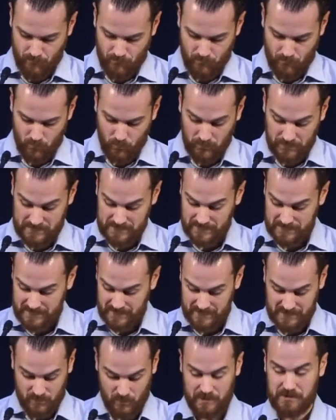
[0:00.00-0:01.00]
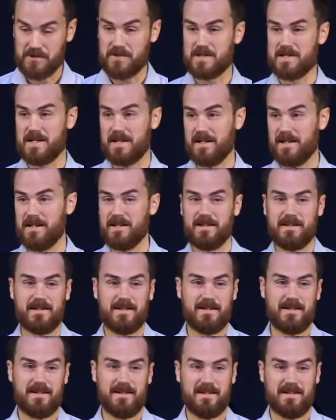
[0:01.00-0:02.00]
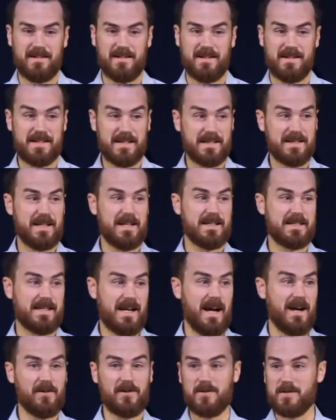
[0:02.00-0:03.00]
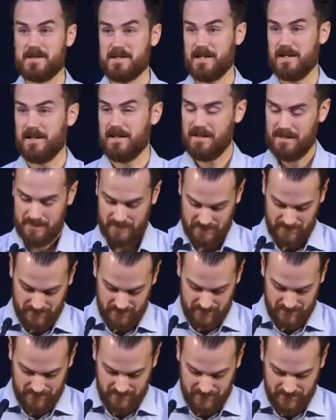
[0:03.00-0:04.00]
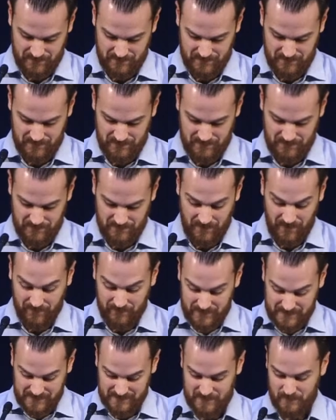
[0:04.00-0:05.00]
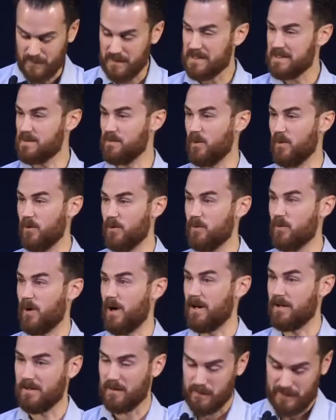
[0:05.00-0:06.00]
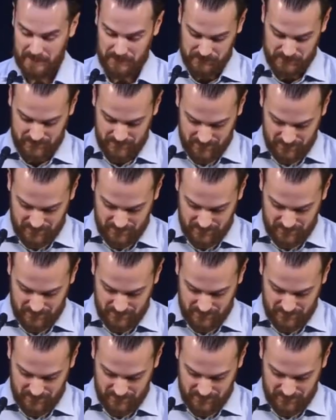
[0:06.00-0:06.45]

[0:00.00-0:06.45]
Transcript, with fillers: Well, it dictates what you say, dictates how you say it, obviously means bold proclamation.